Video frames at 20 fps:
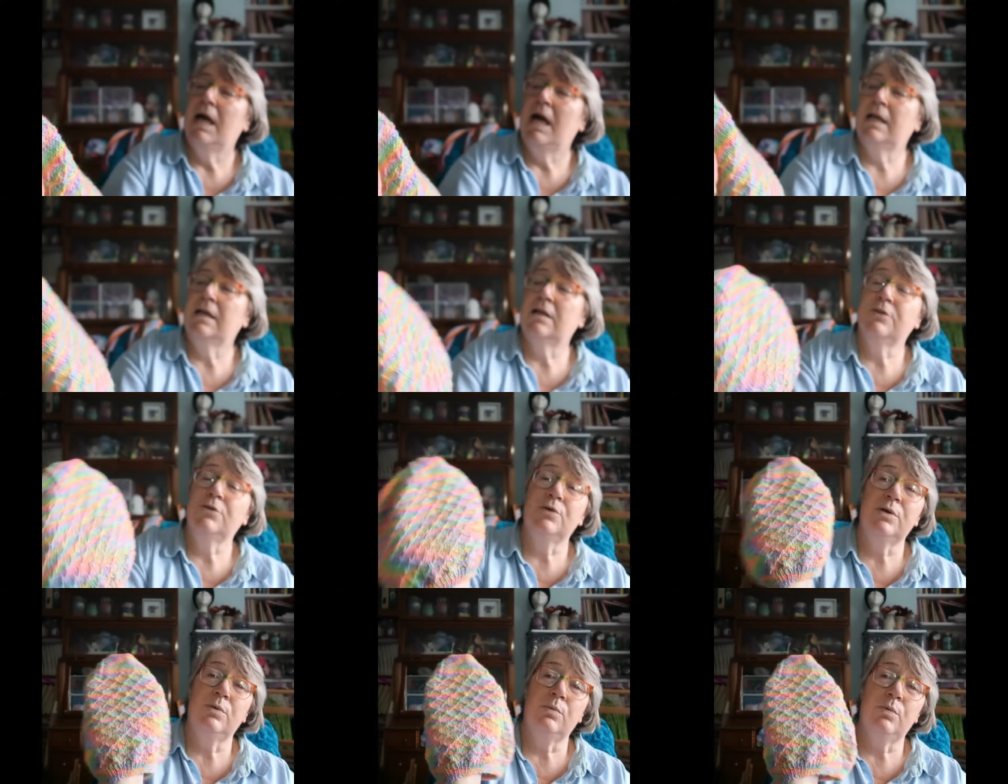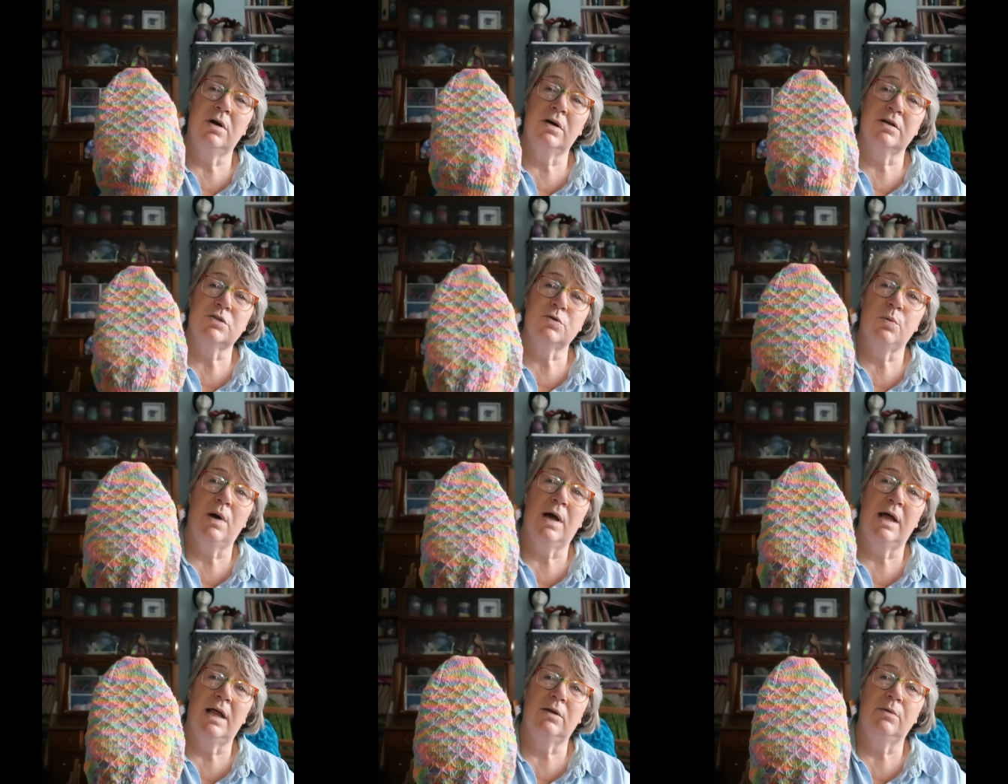And I thought it
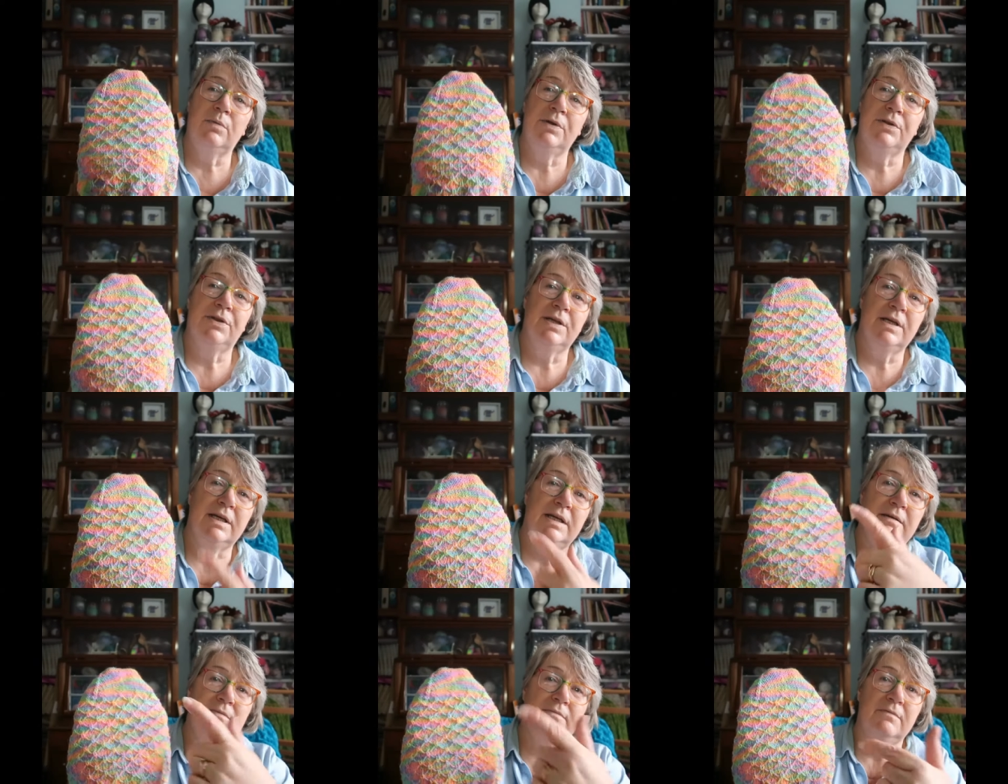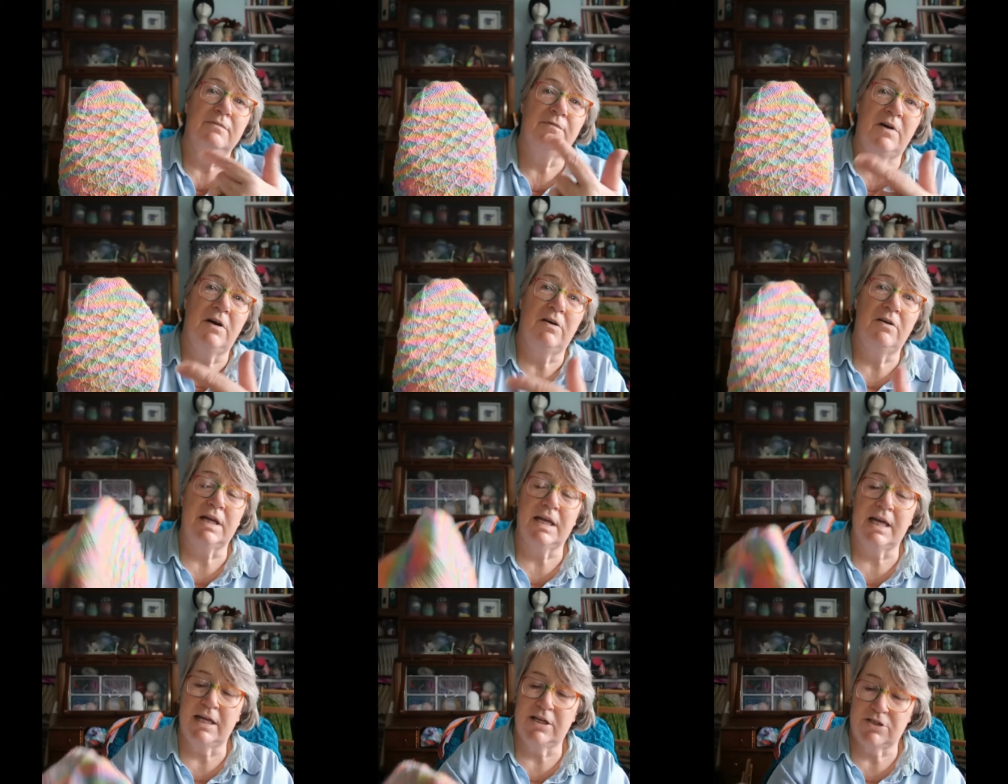worked well with the
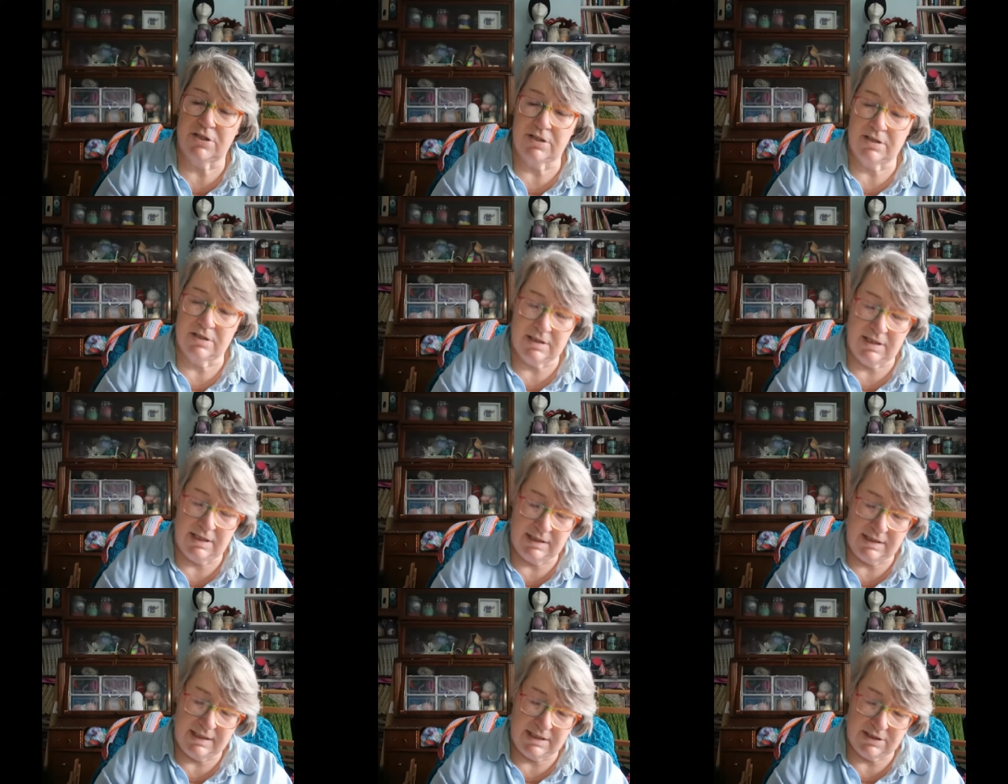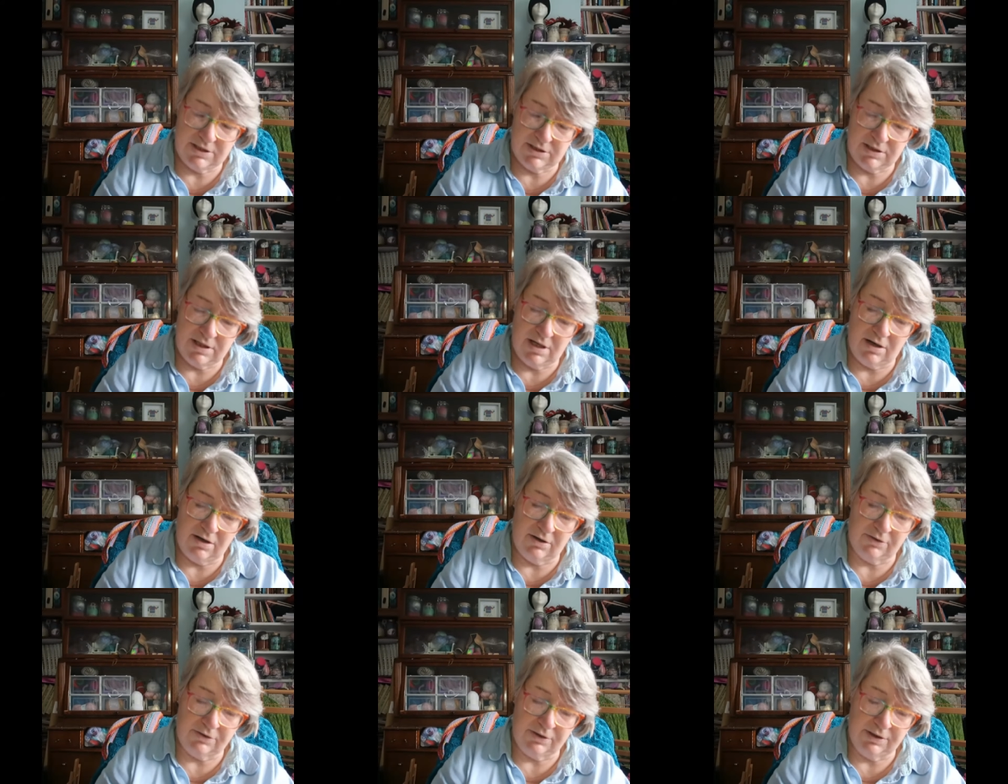variegation in this
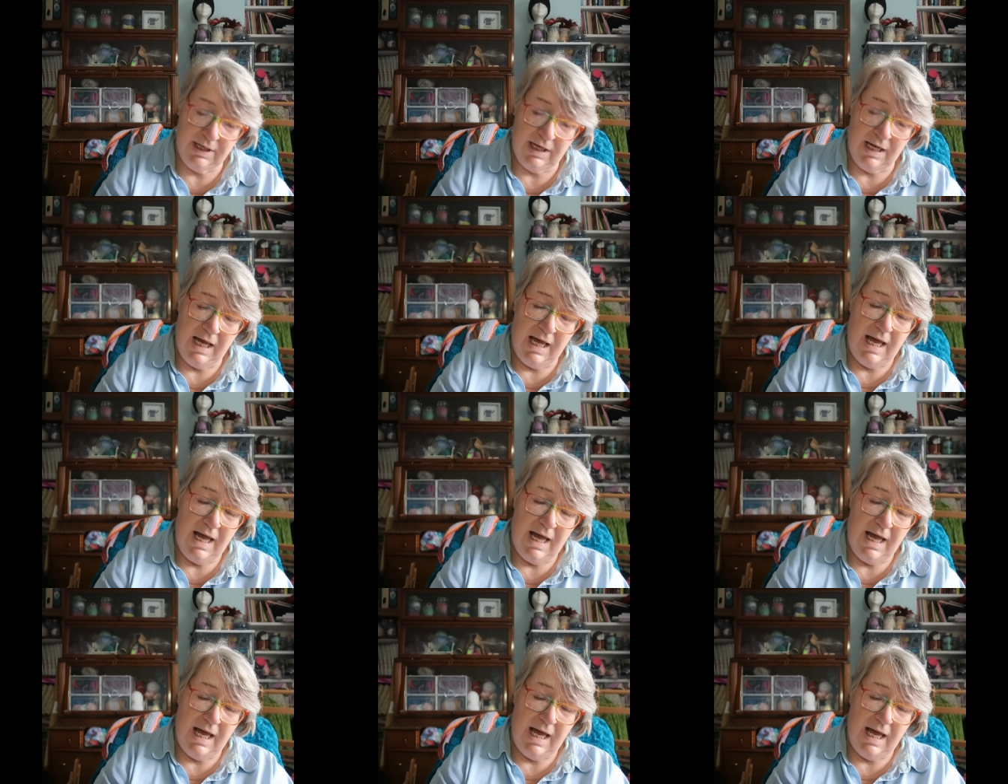yarn,